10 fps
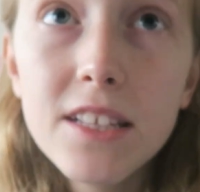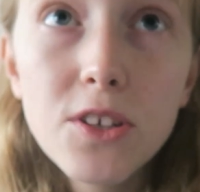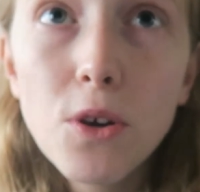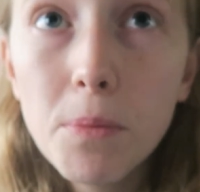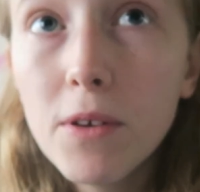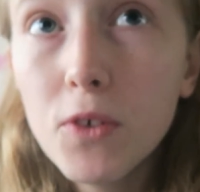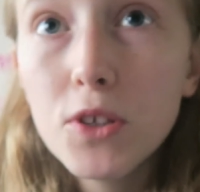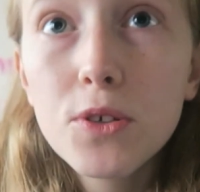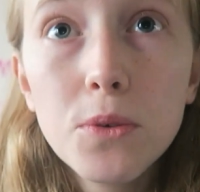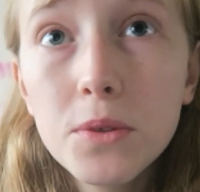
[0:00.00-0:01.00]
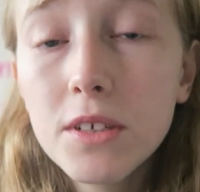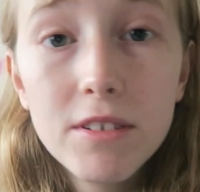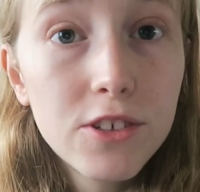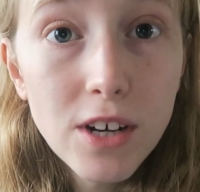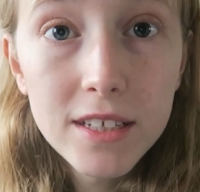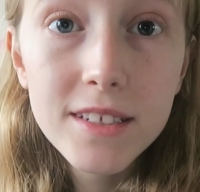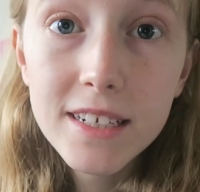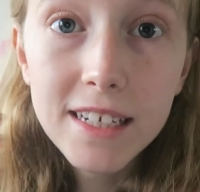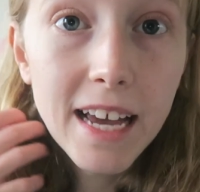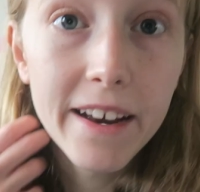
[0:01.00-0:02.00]
there's a couple of other schools that are
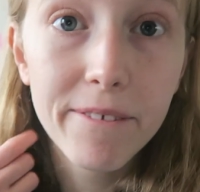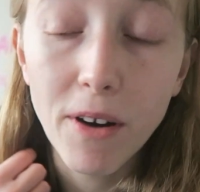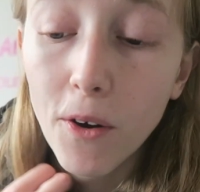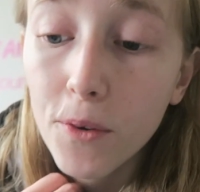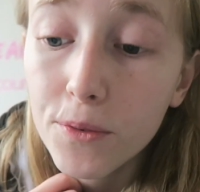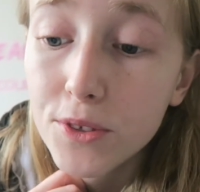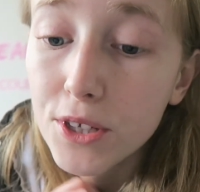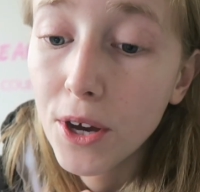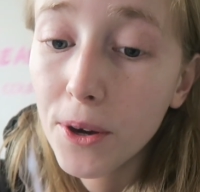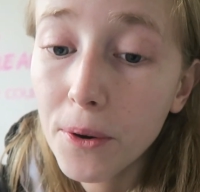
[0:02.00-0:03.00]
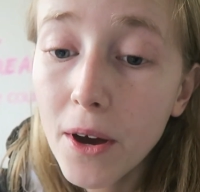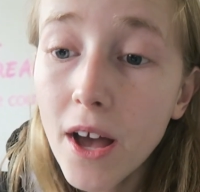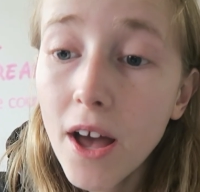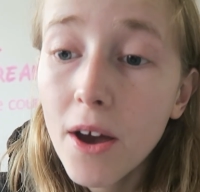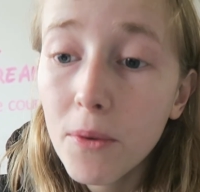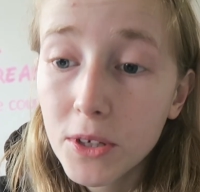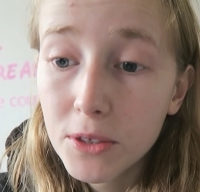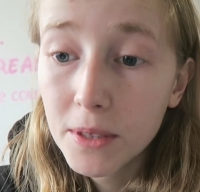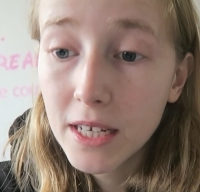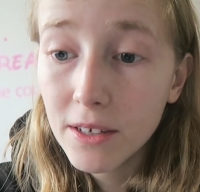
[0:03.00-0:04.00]
interested in getting involved, so we're
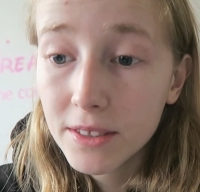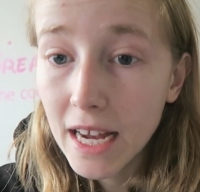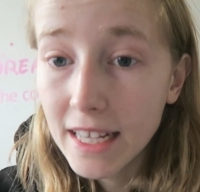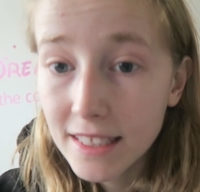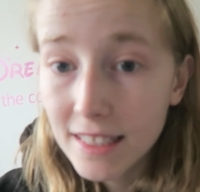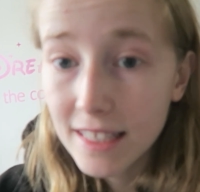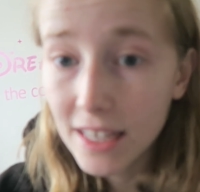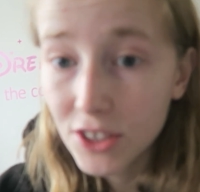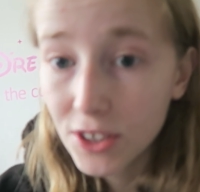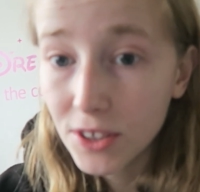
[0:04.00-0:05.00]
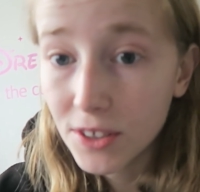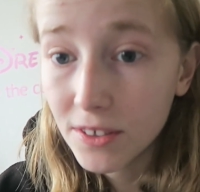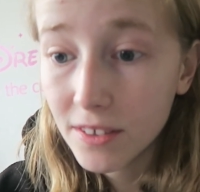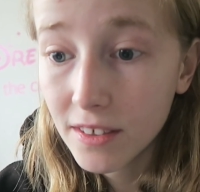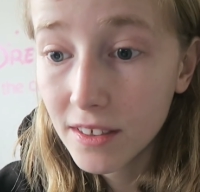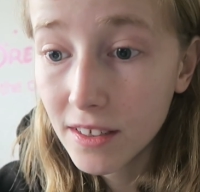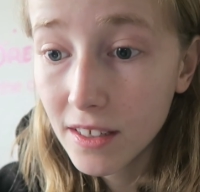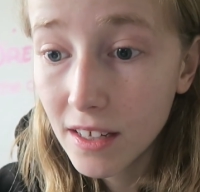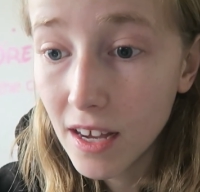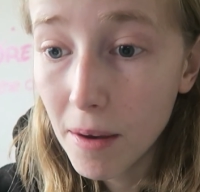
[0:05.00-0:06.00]
doing a little taster session
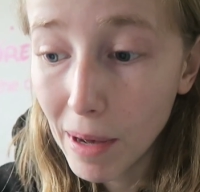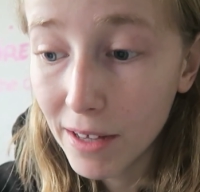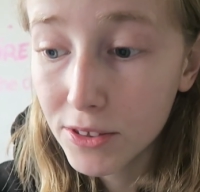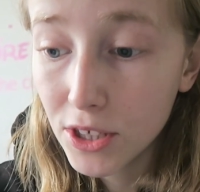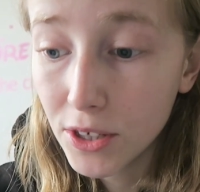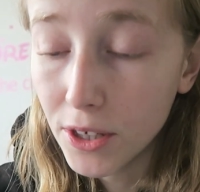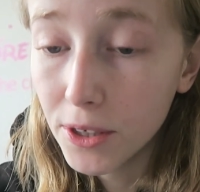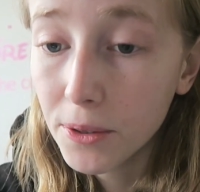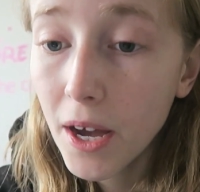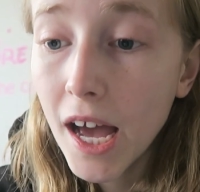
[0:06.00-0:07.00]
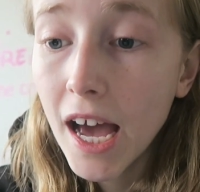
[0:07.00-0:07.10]
at about 2.